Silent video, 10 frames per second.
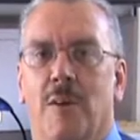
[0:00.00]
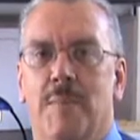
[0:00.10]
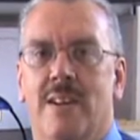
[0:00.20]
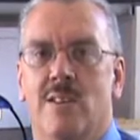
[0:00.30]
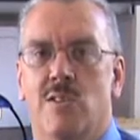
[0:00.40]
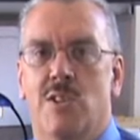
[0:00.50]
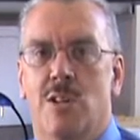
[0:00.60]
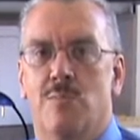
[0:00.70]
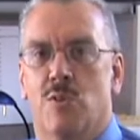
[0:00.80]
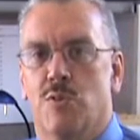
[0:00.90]
because the
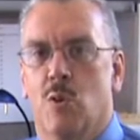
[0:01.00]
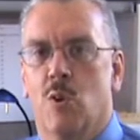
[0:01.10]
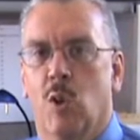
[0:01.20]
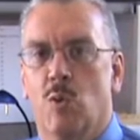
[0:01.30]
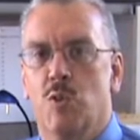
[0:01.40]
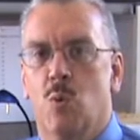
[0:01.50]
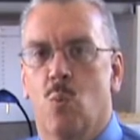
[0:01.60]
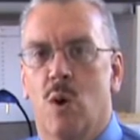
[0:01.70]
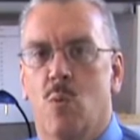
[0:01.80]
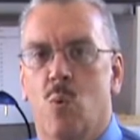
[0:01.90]
teams are so close to
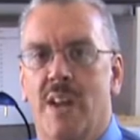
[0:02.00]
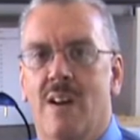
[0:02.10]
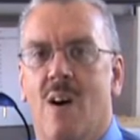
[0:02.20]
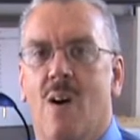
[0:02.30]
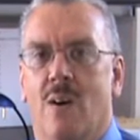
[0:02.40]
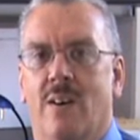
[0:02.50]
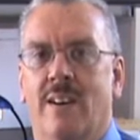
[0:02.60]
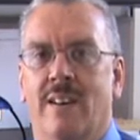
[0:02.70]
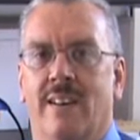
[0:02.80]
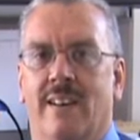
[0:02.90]
where we are.
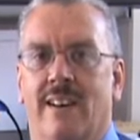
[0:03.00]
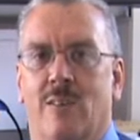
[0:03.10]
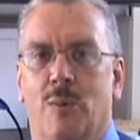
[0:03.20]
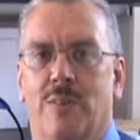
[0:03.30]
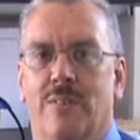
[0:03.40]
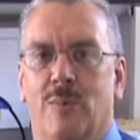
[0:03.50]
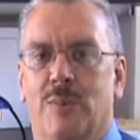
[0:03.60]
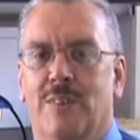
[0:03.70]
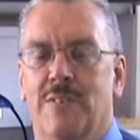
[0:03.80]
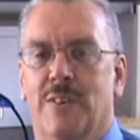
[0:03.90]

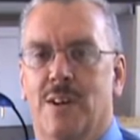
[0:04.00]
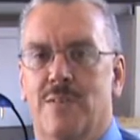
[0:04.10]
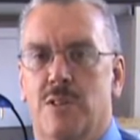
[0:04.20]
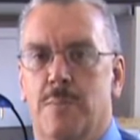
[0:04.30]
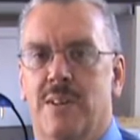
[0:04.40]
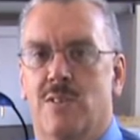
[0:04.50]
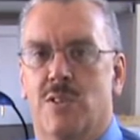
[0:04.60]
With Cleveland obviously being